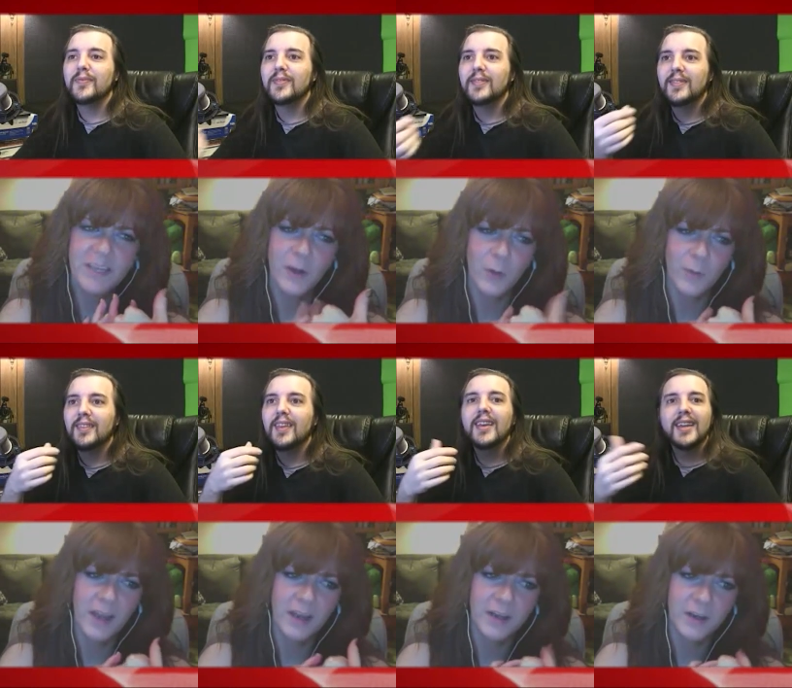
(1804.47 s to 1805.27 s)

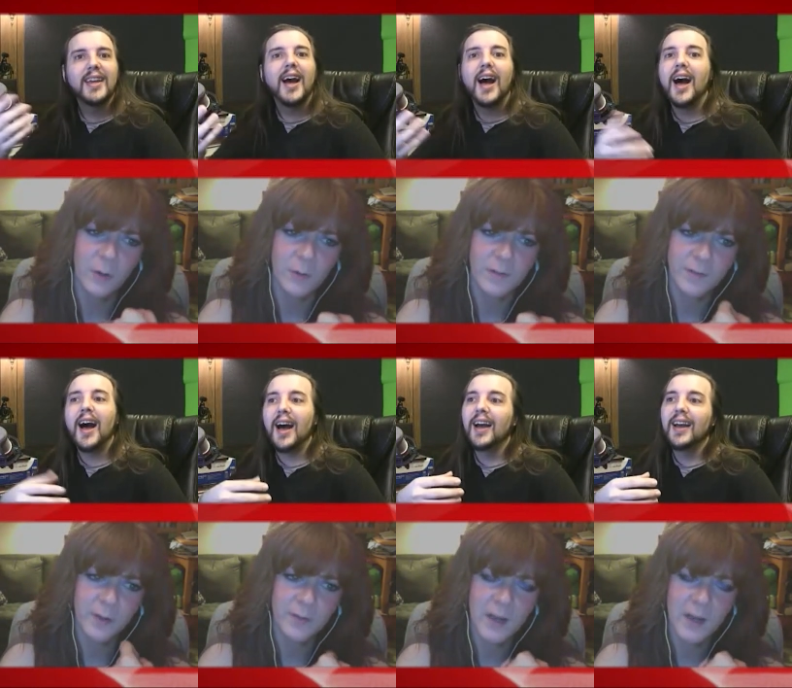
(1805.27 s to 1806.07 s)
Speaker 1: cocaine in Coke. That's how it
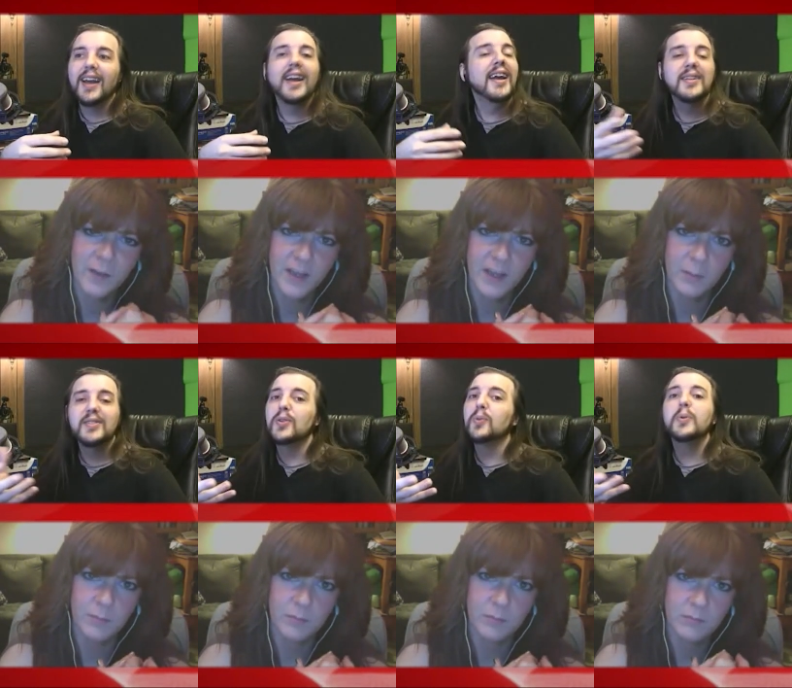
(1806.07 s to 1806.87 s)
got its name.
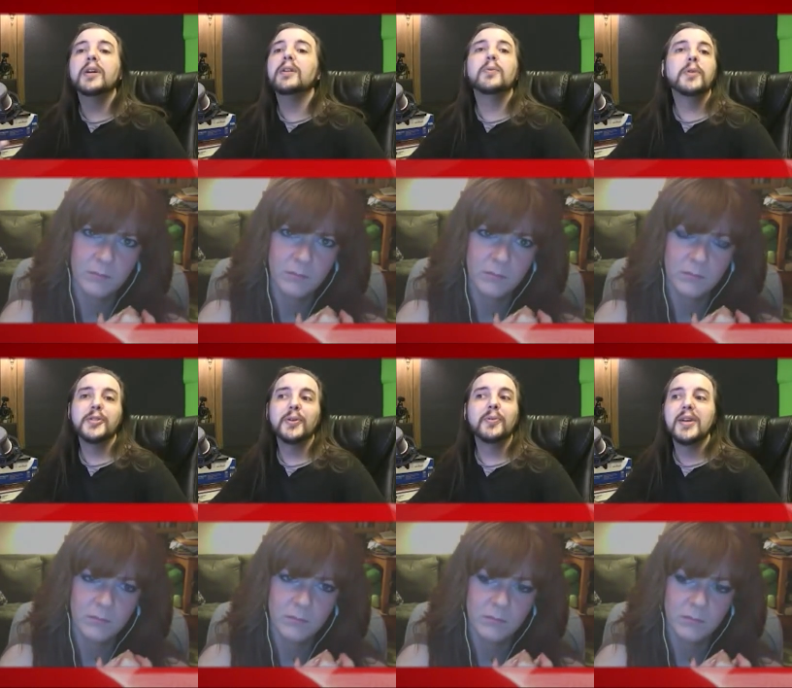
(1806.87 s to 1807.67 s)
Speaker 2: It's the real
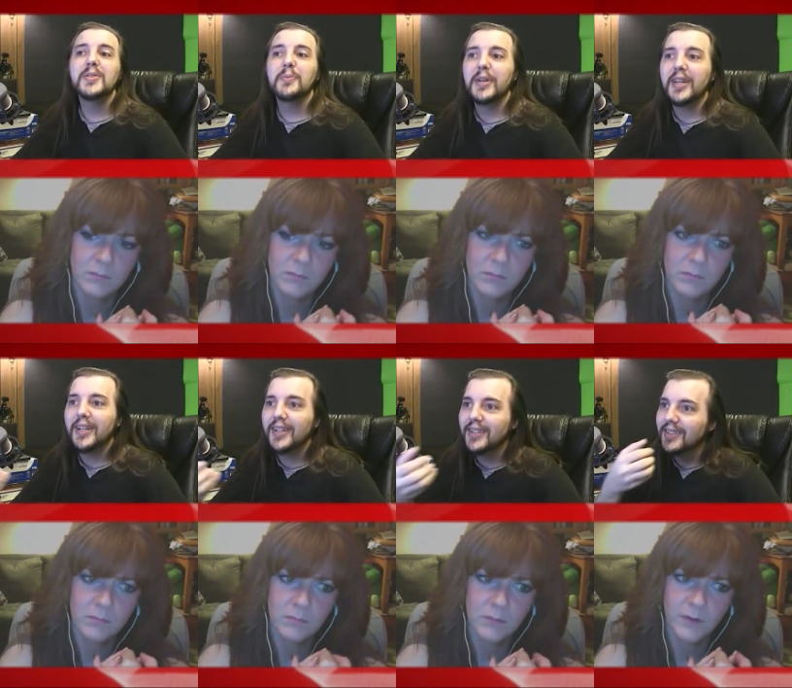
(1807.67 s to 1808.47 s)
original recipe.
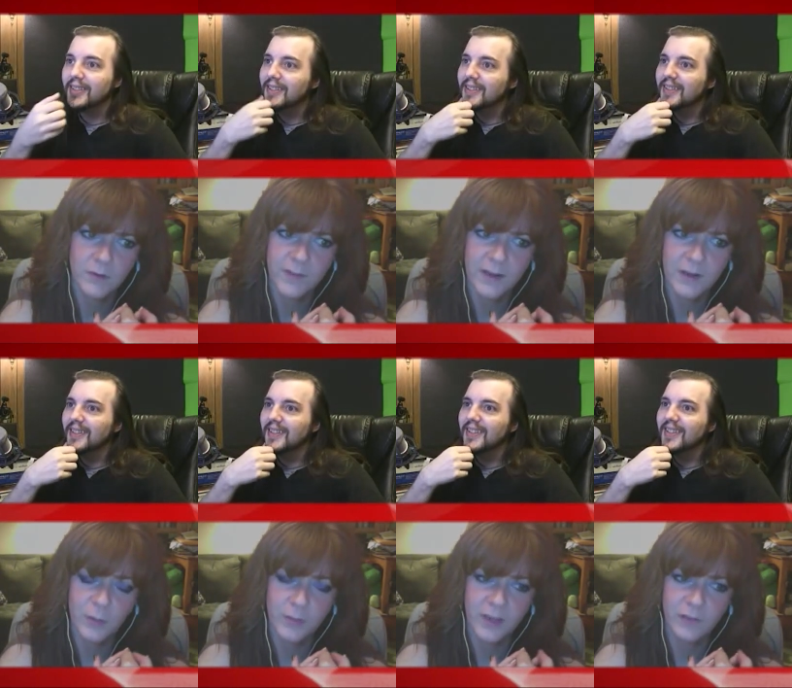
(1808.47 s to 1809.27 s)
Speaker 1: Or is that
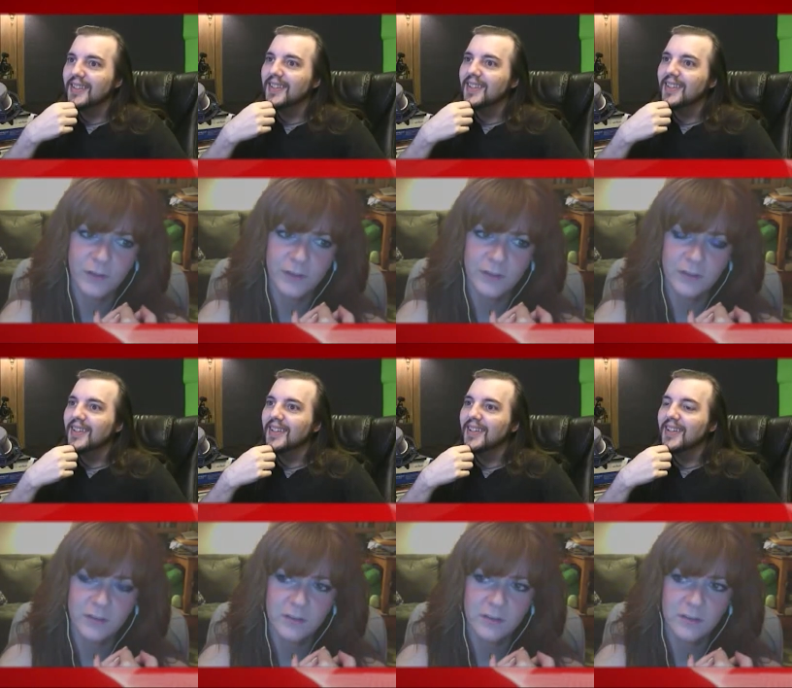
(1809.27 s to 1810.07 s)
an urban legend?
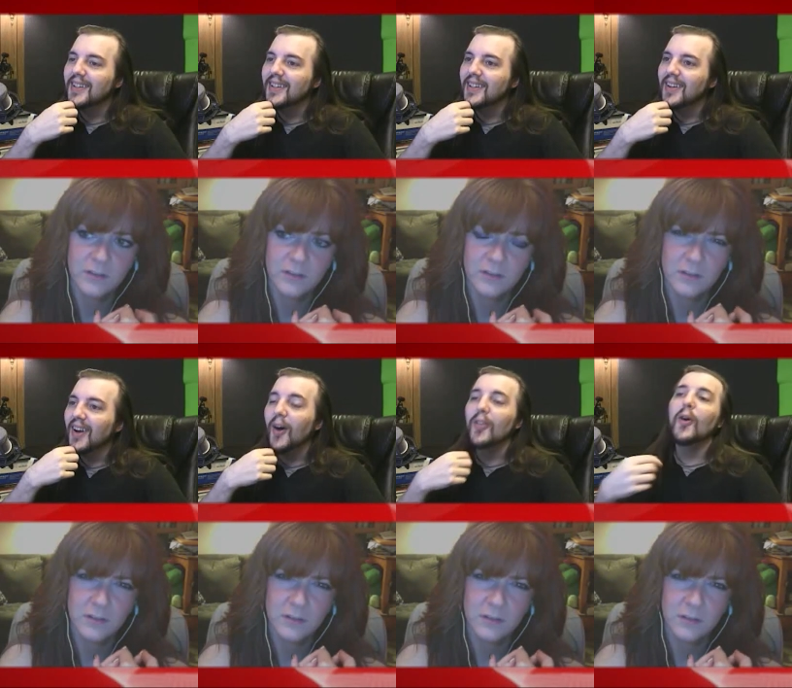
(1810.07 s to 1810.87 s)

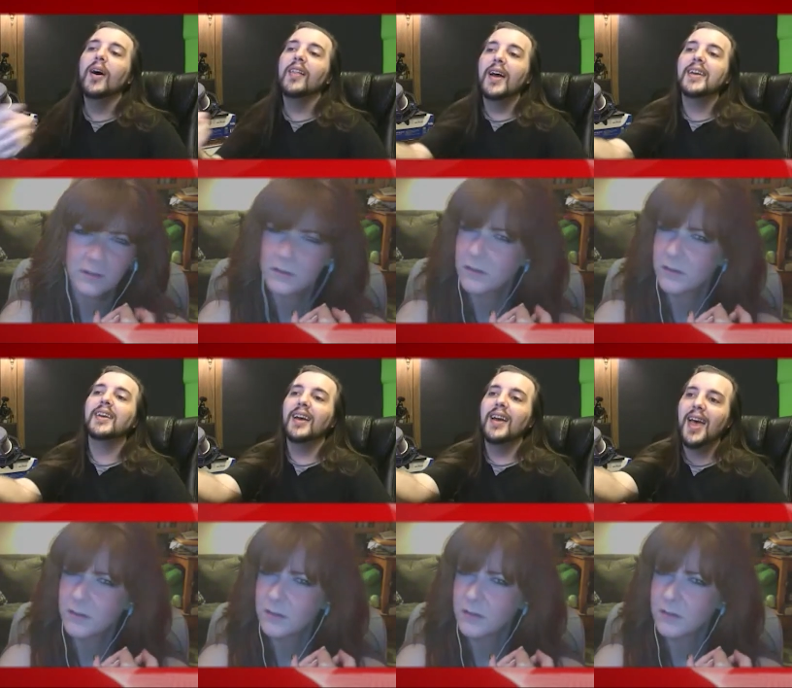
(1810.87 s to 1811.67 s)
Speaker 2: Although I
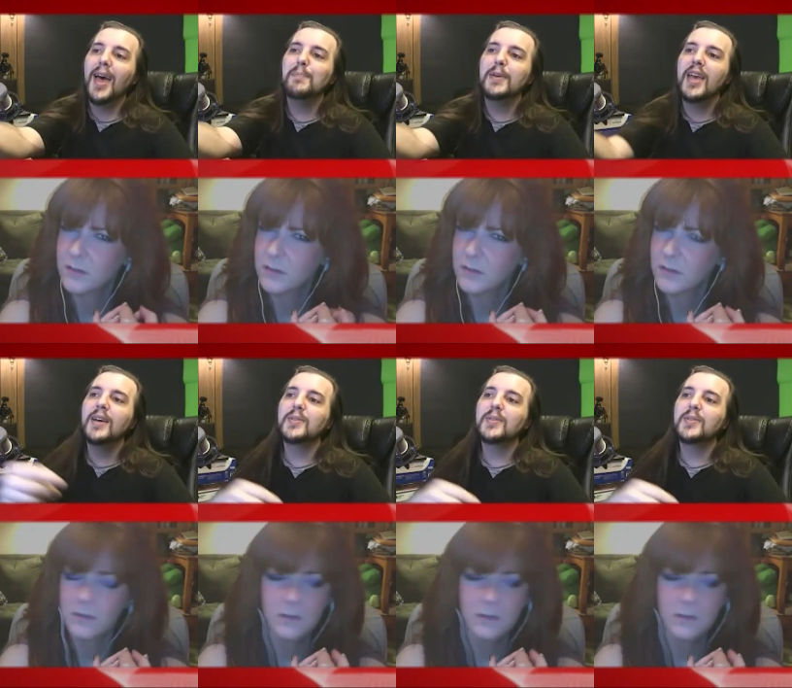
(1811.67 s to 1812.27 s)
like Epi has